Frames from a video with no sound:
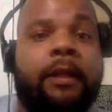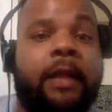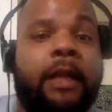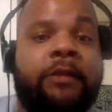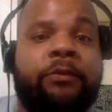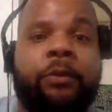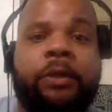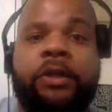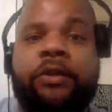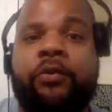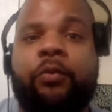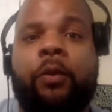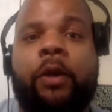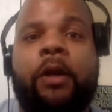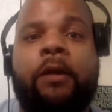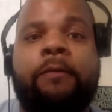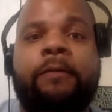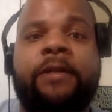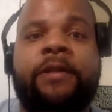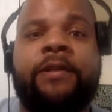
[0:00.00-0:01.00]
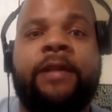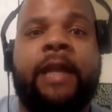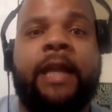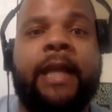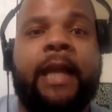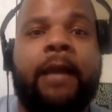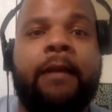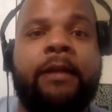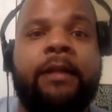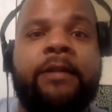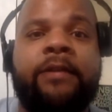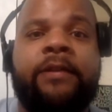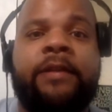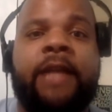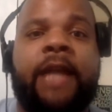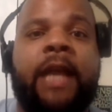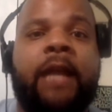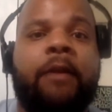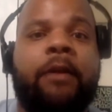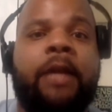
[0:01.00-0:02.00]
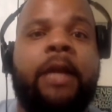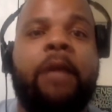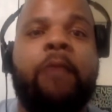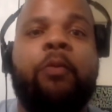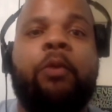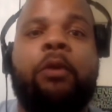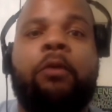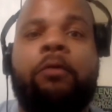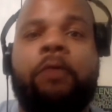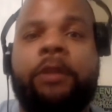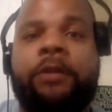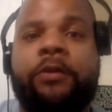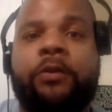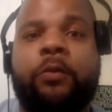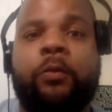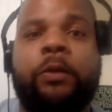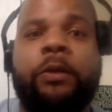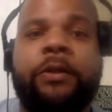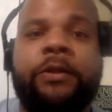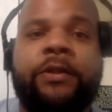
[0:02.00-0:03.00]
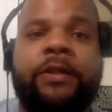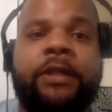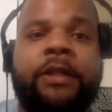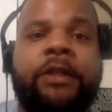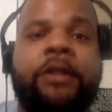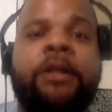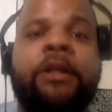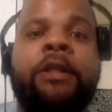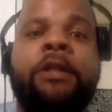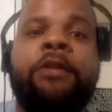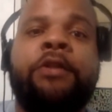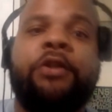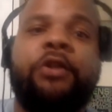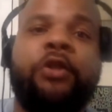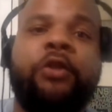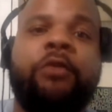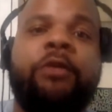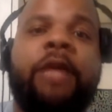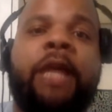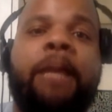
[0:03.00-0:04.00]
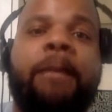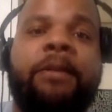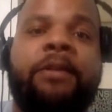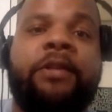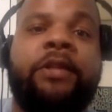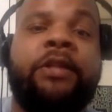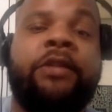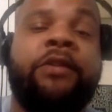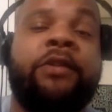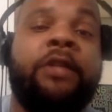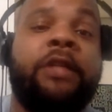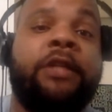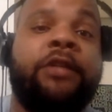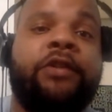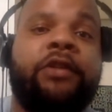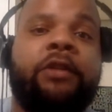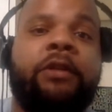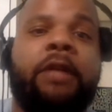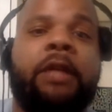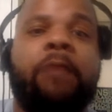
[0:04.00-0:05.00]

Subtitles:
That's what the 12 is saying out in Seattle. They want Russell Wilson to do damage this year.